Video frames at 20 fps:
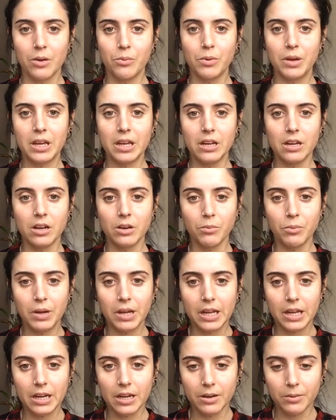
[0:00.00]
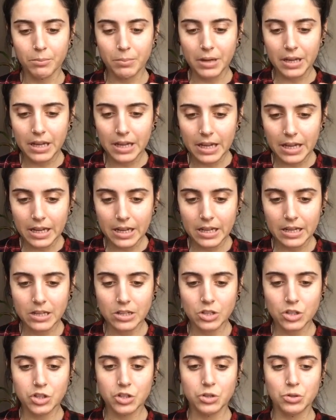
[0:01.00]
we can
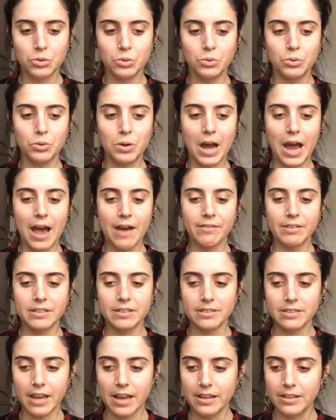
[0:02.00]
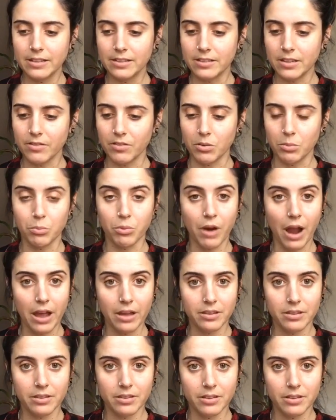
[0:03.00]
begin to have a sense of our
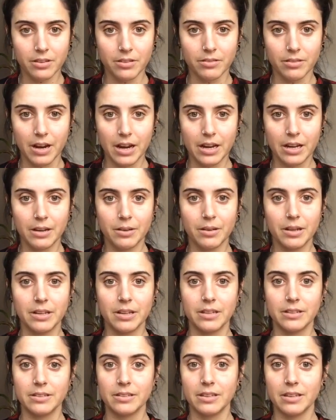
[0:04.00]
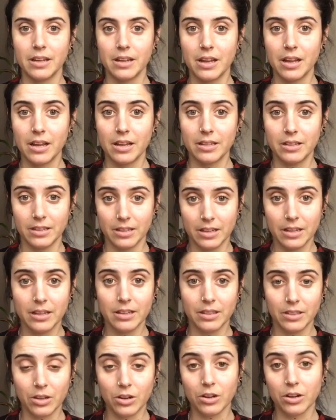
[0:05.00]
breath, right? And that's the
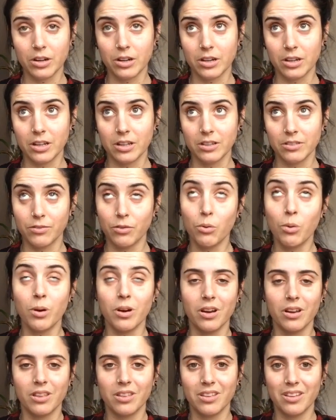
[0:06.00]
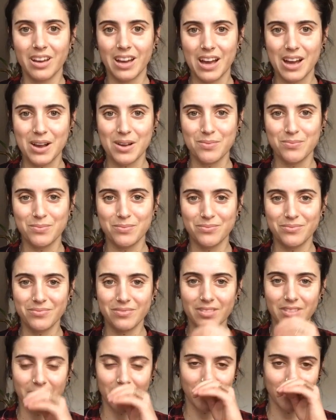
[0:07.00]
fourth
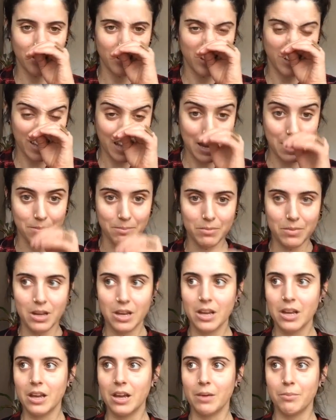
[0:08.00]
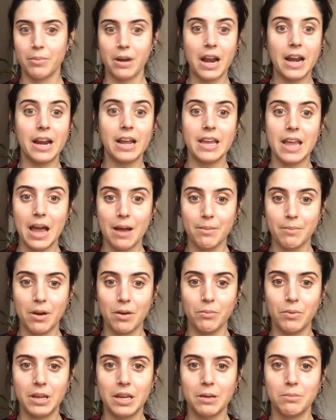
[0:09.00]
limb,
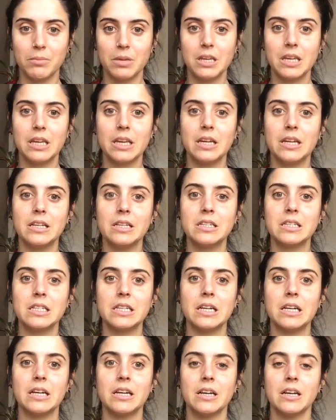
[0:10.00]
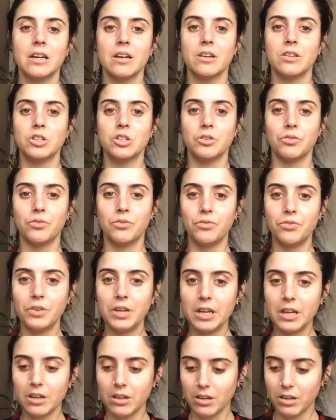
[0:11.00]
pranayama. We can begin to
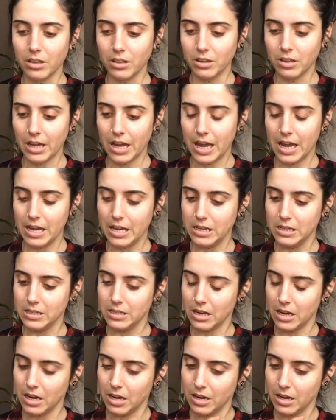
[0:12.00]
feel and